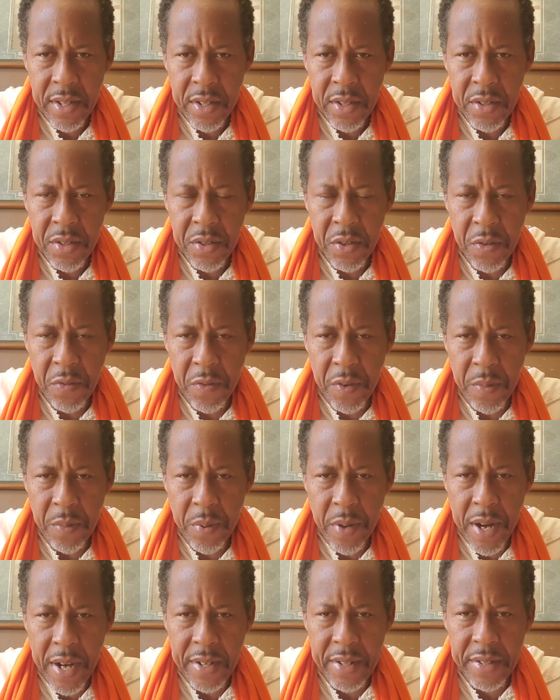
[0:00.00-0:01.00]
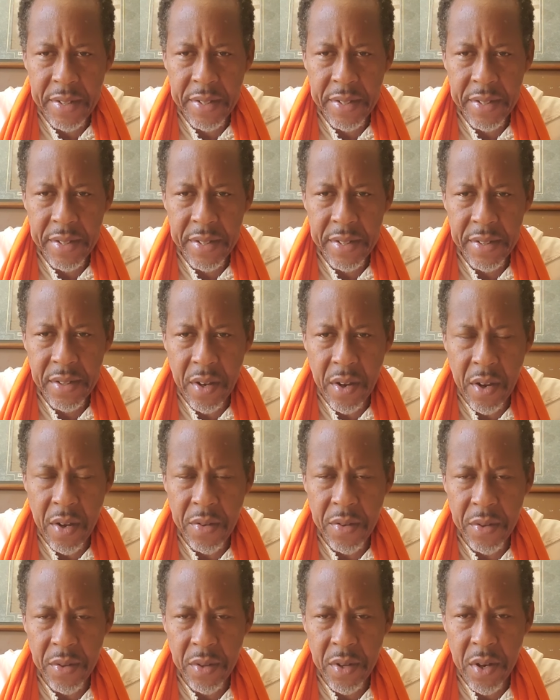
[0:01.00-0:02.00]
Sufi practices,
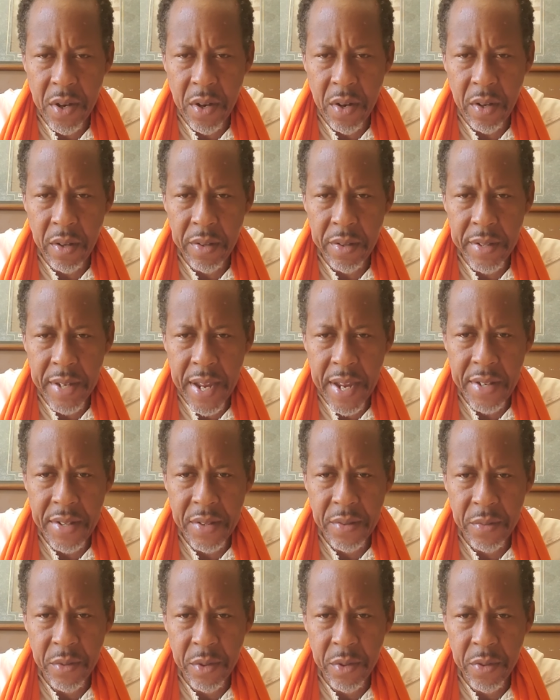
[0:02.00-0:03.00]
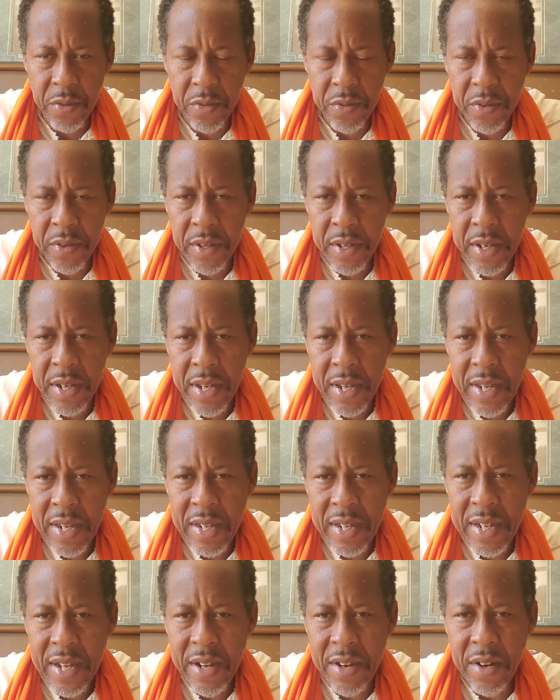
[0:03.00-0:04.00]
also called Tasawwuf,
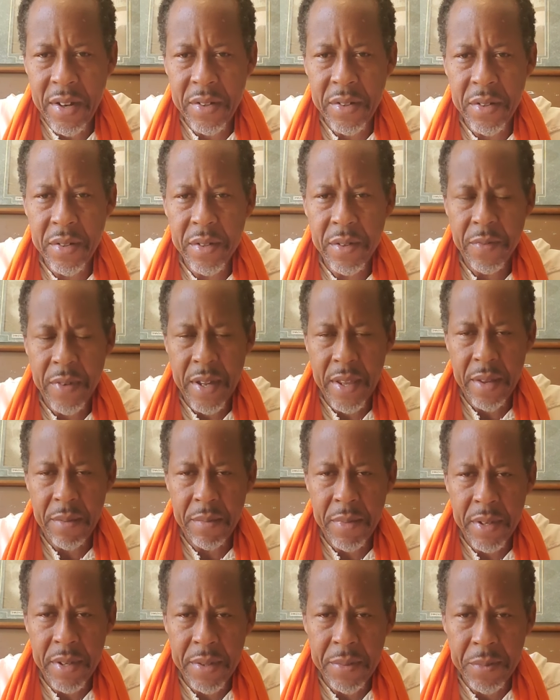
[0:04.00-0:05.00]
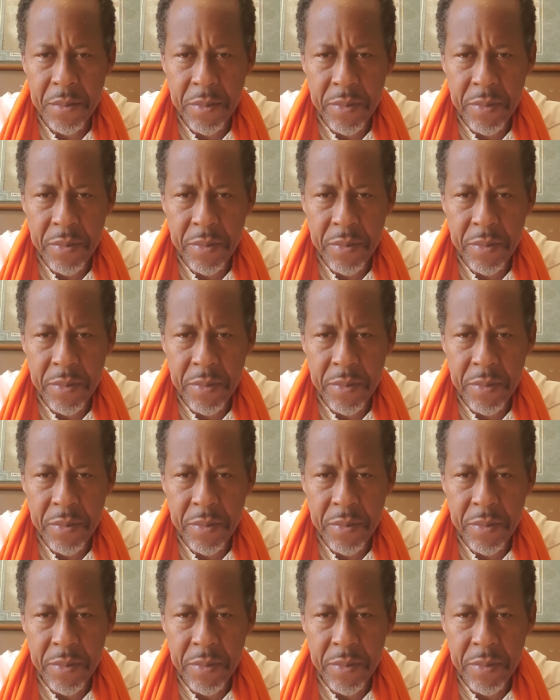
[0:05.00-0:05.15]
character development,